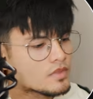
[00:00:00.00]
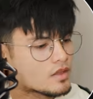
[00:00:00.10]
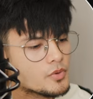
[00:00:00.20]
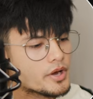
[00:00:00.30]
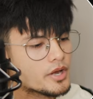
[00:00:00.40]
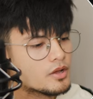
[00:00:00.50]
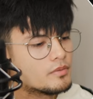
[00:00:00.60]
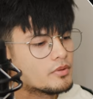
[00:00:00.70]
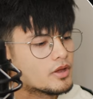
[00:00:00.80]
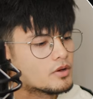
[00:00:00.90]
So we're going to
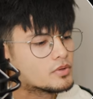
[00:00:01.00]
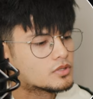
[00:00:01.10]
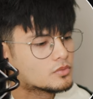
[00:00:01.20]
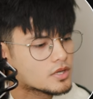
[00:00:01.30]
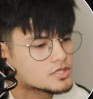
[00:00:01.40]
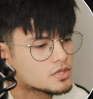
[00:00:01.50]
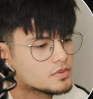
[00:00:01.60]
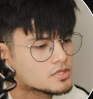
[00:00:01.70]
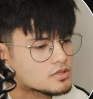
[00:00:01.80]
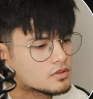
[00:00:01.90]
compare what the raw
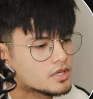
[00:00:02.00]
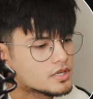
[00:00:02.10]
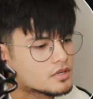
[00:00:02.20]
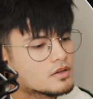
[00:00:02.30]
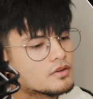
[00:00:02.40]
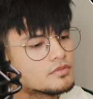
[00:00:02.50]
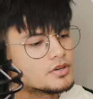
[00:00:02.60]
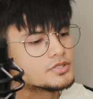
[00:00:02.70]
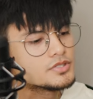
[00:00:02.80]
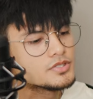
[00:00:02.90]
sequence looked like
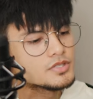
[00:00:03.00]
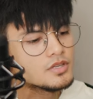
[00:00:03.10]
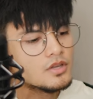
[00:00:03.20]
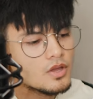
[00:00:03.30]
versus